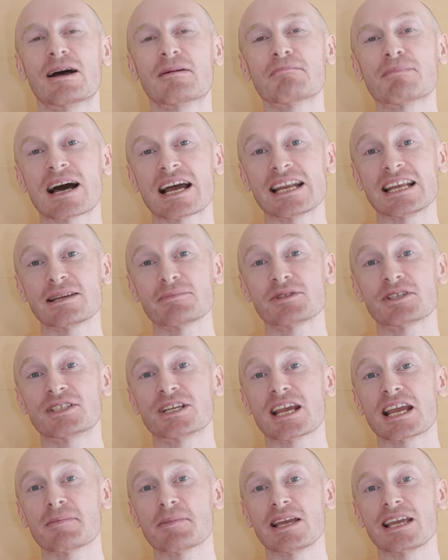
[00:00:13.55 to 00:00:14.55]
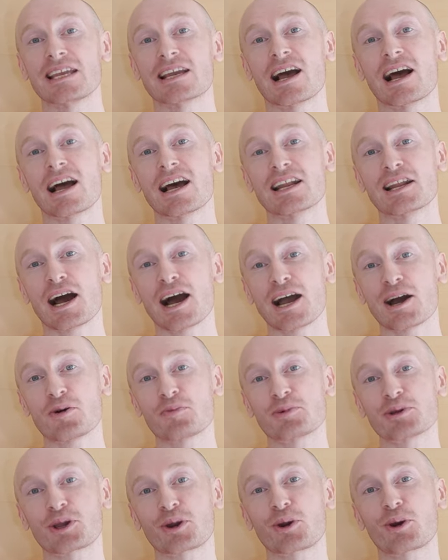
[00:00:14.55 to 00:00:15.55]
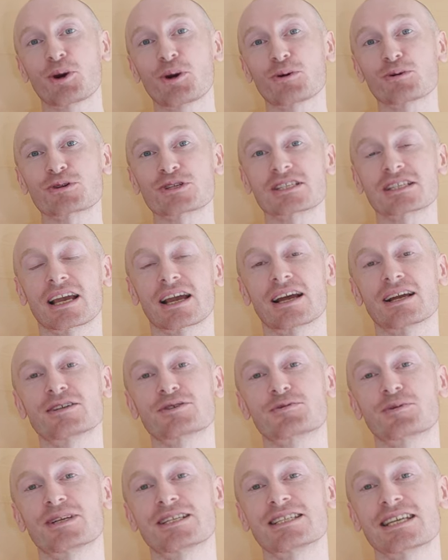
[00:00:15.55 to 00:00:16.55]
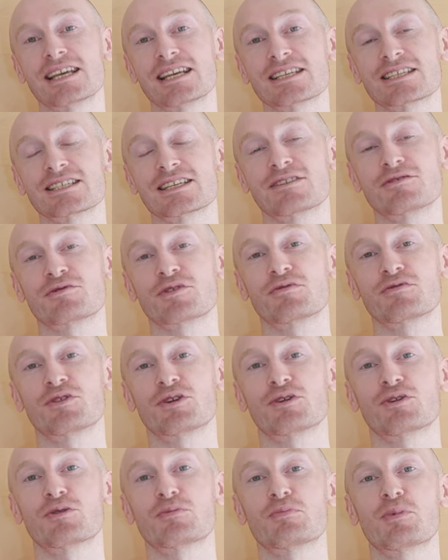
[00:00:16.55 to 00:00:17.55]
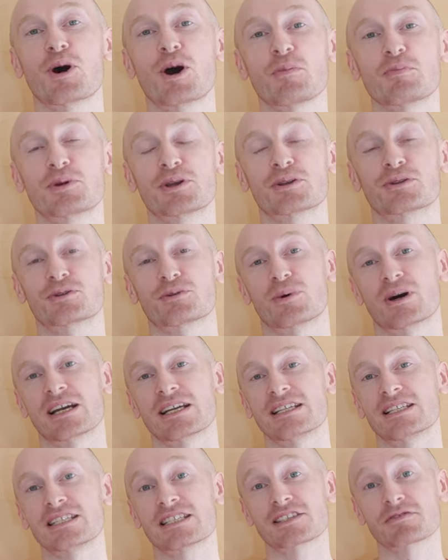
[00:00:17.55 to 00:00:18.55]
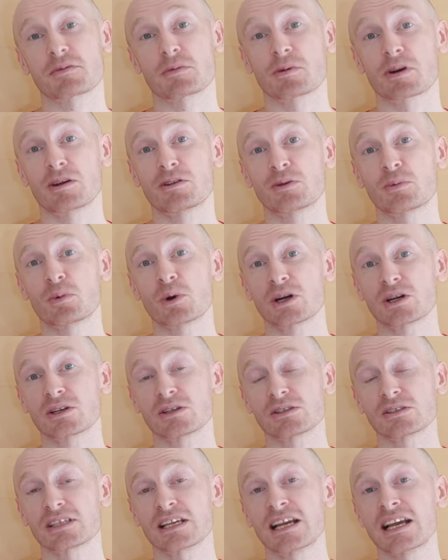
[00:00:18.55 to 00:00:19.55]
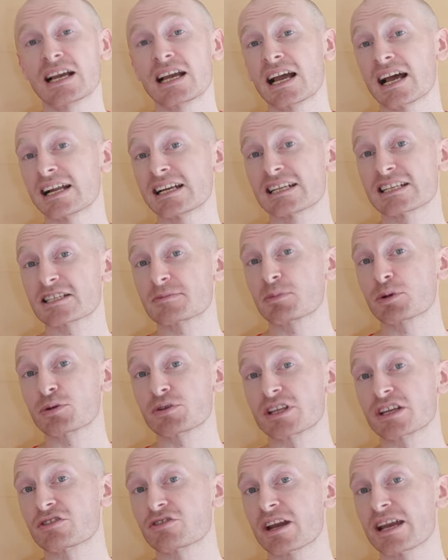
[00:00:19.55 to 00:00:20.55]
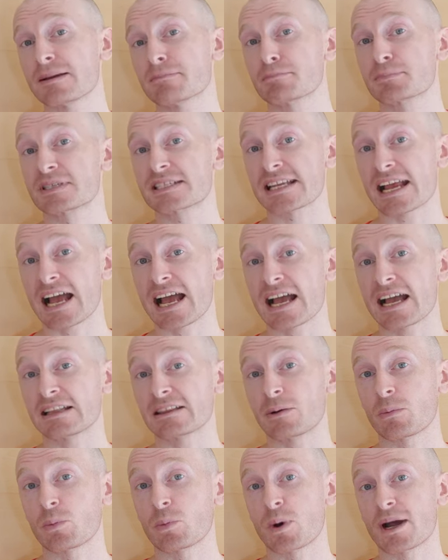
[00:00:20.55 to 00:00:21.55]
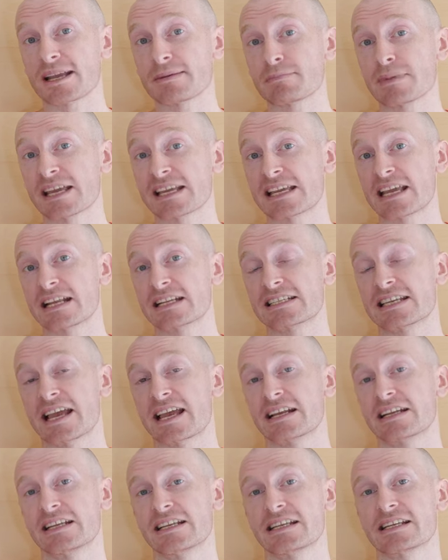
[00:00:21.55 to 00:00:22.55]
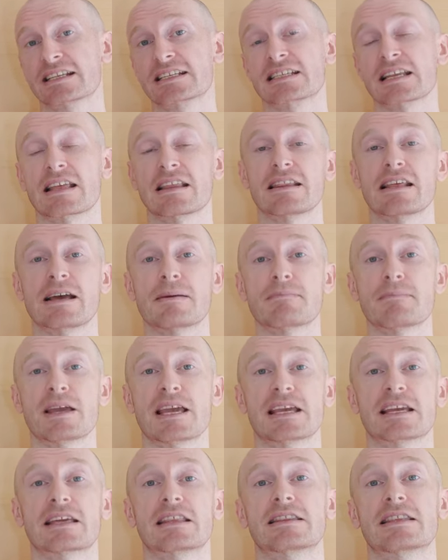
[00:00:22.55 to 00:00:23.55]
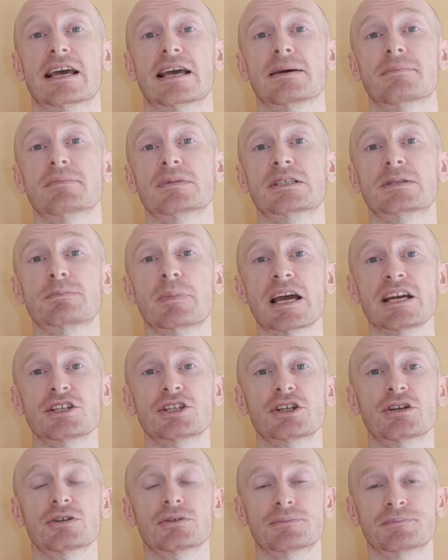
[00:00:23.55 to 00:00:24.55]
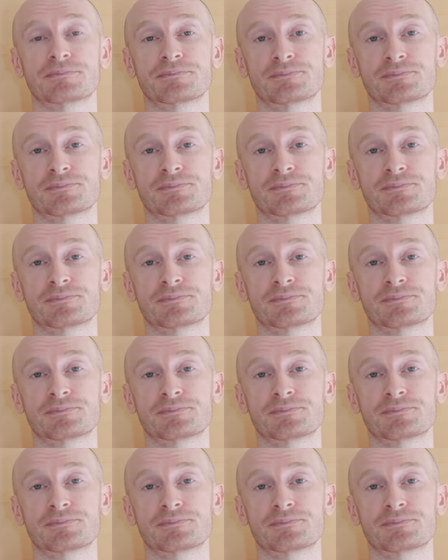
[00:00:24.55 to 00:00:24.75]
My name's Jamie and I'll be your host as we taste and review popular wines from around the world and explore the grapes and the winemaking techniques that make them special.